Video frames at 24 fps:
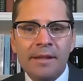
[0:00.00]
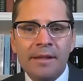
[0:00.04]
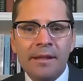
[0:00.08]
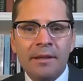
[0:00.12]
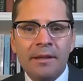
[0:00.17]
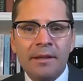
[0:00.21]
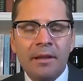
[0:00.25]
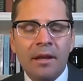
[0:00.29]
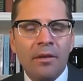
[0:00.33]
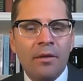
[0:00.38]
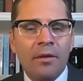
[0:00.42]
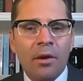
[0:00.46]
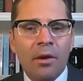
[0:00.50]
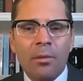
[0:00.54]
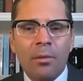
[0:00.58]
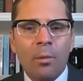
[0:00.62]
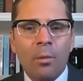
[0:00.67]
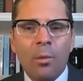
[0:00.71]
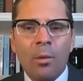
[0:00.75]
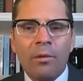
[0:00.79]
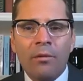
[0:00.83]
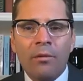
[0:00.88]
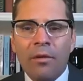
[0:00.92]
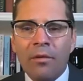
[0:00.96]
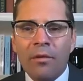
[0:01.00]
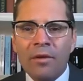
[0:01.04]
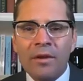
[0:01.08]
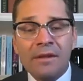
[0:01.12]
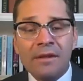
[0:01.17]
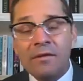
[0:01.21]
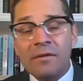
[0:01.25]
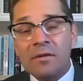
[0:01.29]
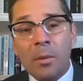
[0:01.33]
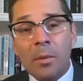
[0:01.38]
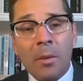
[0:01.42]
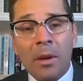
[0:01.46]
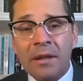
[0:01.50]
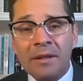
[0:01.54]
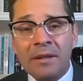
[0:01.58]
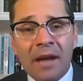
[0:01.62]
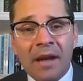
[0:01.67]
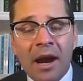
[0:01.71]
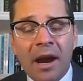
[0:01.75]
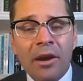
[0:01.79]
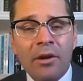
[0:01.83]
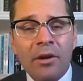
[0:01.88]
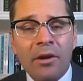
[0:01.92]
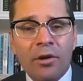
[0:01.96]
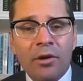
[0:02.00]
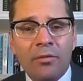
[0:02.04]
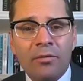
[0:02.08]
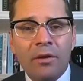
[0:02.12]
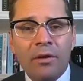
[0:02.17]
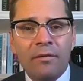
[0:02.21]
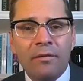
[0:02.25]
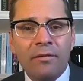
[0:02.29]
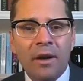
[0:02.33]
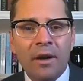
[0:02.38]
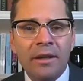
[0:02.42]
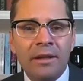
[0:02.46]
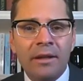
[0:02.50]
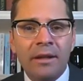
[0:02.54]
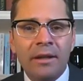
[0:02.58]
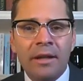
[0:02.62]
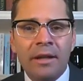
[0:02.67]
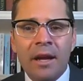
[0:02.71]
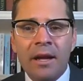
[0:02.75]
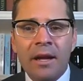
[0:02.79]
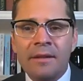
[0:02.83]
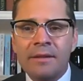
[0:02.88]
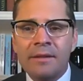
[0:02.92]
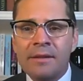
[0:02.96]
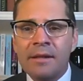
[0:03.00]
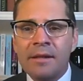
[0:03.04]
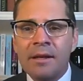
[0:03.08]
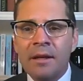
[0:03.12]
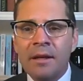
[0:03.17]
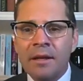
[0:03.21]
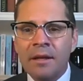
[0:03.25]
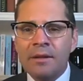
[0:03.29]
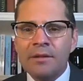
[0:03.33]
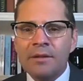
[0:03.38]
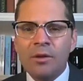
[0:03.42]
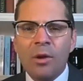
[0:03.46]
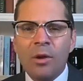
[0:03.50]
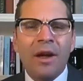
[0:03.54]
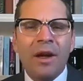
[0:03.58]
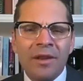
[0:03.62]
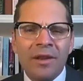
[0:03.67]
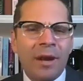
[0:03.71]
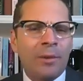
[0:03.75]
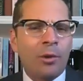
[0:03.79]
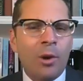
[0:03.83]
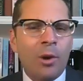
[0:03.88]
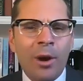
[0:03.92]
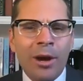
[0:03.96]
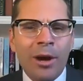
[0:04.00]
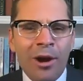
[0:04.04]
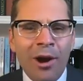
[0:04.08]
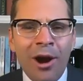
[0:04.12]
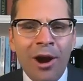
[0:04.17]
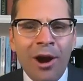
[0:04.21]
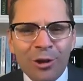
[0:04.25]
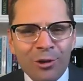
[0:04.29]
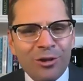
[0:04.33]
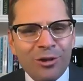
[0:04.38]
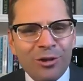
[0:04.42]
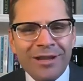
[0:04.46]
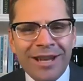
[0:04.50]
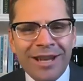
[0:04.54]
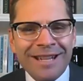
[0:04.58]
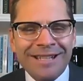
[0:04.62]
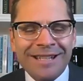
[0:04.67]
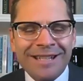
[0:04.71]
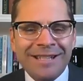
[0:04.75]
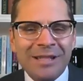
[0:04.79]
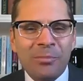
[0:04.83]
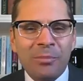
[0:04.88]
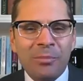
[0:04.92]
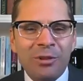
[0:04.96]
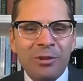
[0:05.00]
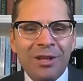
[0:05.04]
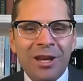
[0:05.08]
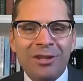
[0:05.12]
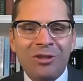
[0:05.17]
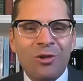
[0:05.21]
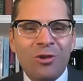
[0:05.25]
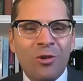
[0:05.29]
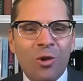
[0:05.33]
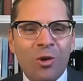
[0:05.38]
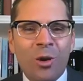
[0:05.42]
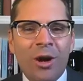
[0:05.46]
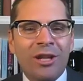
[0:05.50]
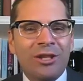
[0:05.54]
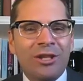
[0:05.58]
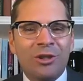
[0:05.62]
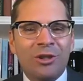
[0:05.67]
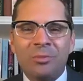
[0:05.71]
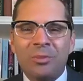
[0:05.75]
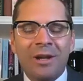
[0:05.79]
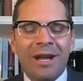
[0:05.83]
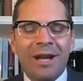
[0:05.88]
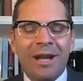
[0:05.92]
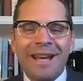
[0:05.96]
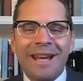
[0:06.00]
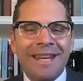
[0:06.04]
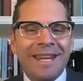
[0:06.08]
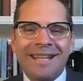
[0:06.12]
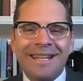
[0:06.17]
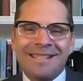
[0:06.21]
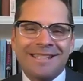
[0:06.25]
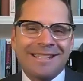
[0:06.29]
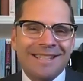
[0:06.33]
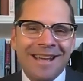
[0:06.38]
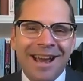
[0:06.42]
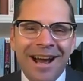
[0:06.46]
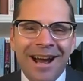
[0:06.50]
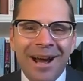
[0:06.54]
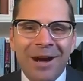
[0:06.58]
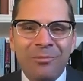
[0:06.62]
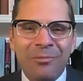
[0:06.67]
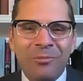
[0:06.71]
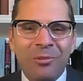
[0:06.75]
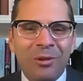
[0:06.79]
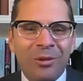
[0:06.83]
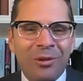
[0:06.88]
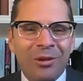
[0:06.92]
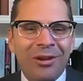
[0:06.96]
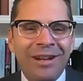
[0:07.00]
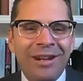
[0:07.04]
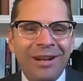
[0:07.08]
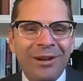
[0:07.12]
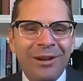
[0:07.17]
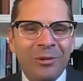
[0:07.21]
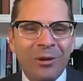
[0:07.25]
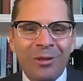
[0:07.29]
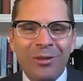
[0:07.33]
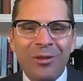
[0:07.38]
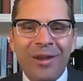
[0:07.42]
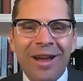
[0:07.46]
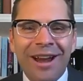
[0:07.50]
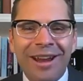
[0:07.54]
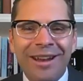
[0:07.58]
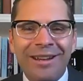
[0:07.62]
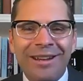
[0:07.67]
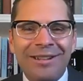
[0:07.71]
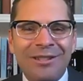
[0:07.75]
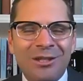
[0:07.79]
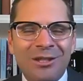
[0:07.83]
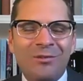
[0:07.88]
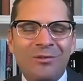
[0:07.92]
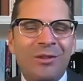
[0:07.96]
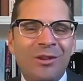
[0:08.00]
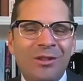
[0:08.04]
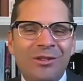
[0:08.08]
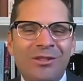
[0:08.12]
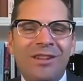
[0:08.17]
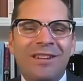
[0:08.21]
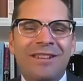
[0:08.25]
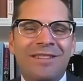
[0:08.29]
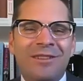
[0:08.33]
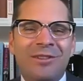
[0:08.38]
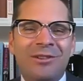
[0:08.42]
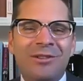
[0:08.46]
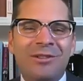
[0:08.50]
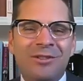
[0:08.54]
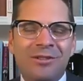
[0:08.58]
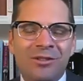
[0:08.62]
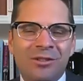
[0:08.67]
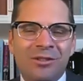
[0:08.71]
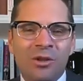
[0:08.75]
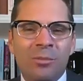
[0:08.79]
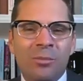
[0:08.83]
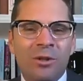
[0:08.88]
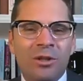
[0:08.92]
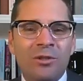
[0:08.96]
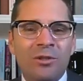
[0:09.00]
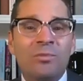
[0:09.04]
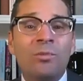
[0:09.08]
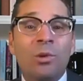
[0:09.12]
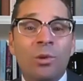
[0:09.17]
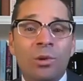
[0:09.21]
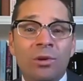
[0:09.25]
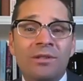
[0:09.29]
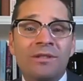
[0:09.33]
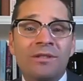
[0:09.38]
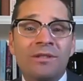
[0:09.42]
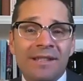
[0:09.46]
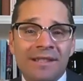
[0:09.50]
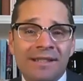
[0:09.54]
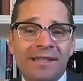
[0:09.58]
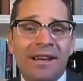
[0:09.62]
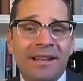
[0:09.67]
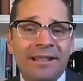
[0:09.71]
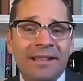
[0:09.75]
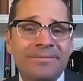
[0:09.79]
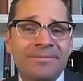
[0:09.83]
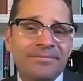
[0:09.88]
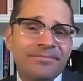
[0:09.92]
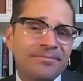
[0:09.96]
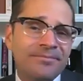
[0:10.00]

And they're one of the things I've spent my entire career fighting against. So I think I'm going on. You just asked a simple yes/no question, but I can't stop with that. It just feels like there's so much more to say.